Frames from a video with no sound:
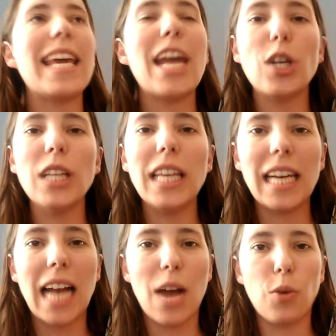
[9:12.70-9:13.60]
Carolyn
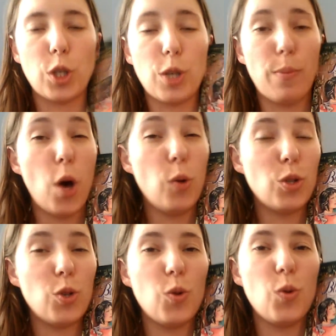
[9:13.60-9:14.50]
and I were
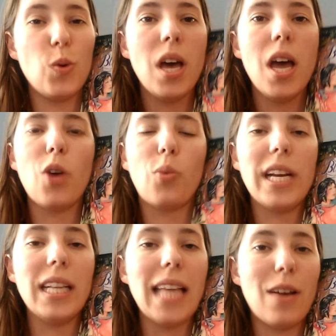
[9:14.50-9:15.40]
supposed to
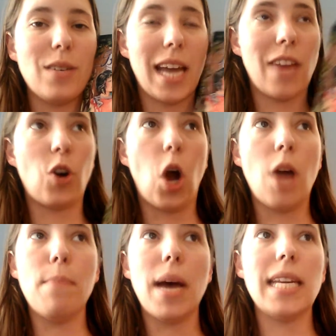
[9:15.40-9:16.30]
read aloud together
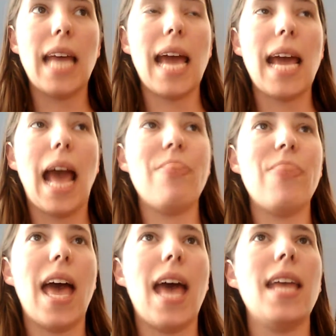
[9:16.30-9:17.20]
on Monday, and
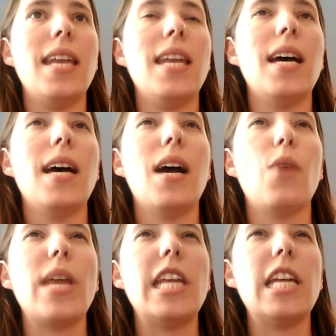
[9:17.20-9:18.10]
then
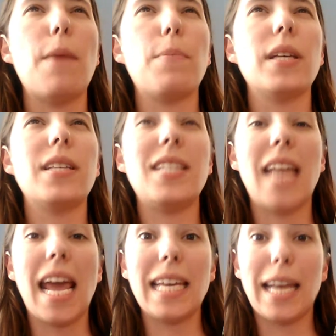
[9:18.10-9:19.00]
we ended up
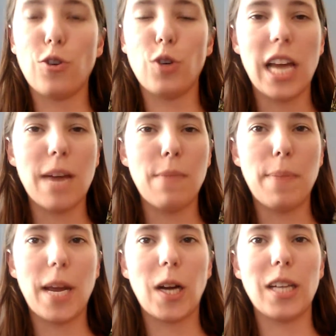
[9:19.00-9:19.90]
staying an extra day at my
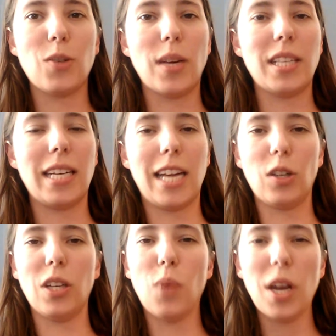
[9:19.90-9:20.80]
parents. So I said to
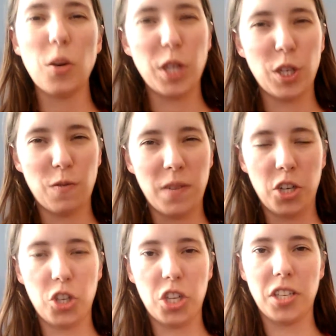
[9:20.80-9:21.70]
Carolyn, why don't we just
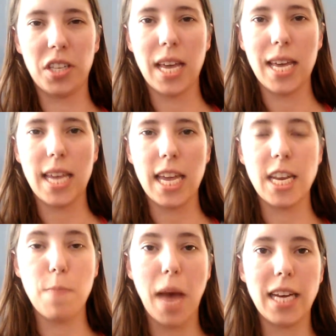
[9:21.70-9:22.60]
finish this
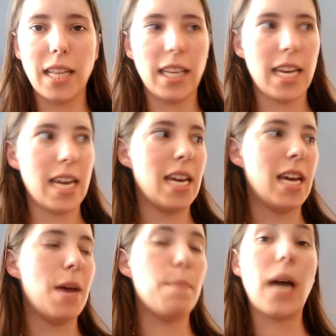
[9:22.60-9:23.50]
independently?
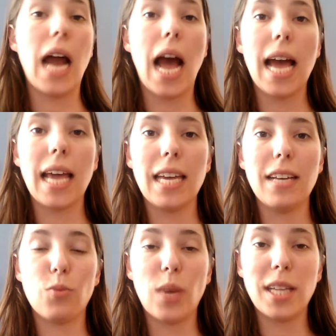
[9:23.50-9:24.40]
But
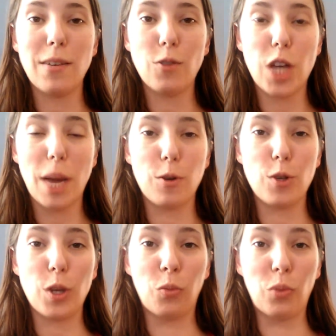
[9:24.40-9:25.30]
I read several
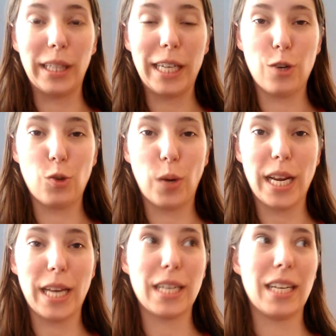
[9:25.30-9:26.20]
chapters and really enjoyed
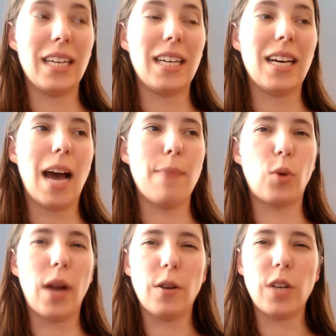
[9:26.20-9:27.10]
it. I'm
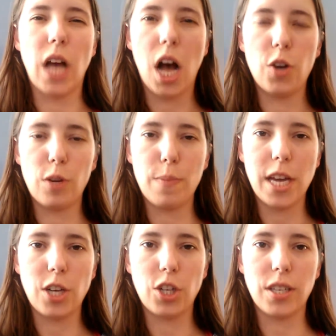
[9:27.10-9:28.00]
around 100
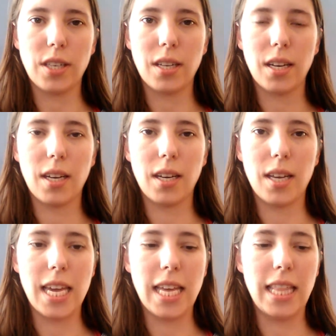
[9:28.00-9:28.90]
pages
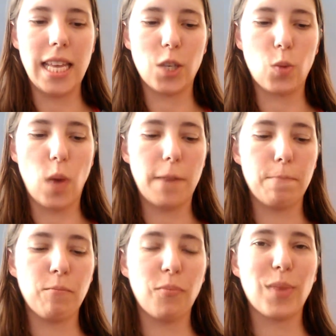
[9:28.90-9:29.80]
in this
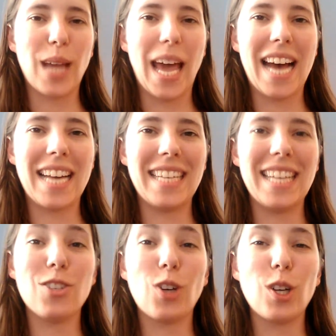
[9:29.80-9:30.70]
one. And
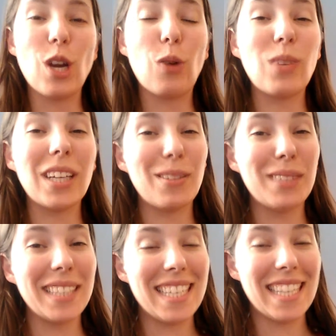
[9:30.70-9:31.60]
it starts out really,
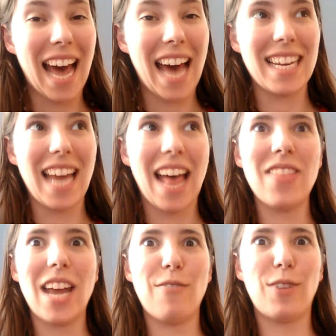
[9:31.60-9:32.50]
really sad, and
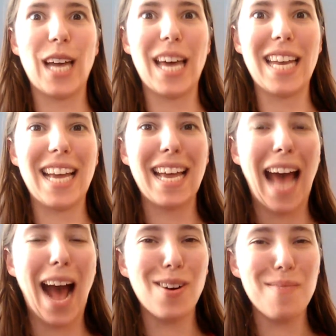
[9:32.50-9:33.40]
then I forget
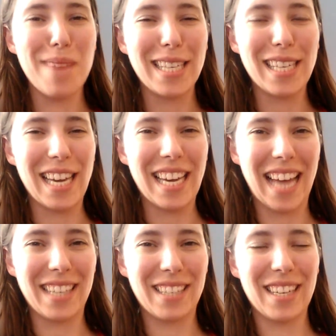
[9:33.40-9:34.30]
how amazing it
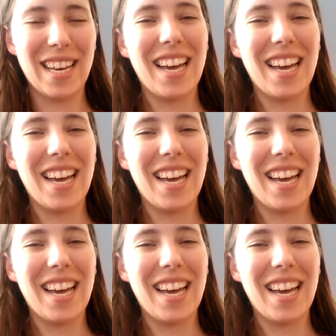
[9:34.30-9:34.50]
gets.